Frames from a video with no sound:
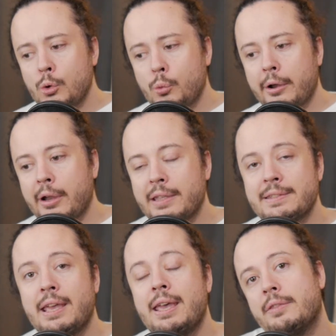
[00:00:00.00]

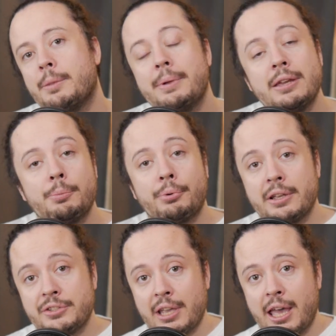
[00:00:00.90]
Whereas the bigger
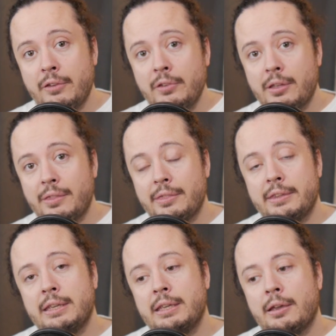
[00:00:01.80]
price you have,
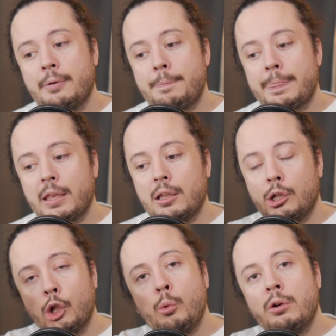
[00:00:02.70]
the
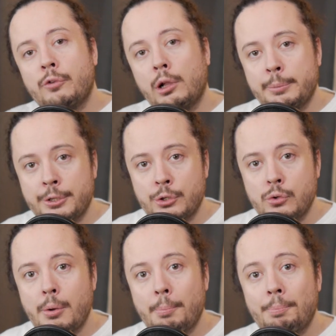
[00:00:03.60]
lower volume you
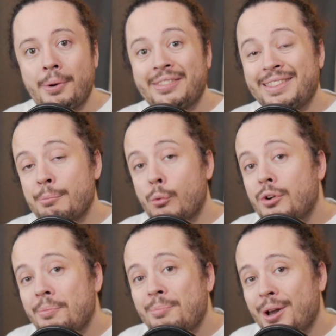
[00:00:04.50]
do, but the
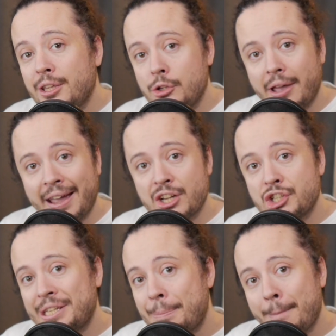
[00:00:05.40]
more money you actually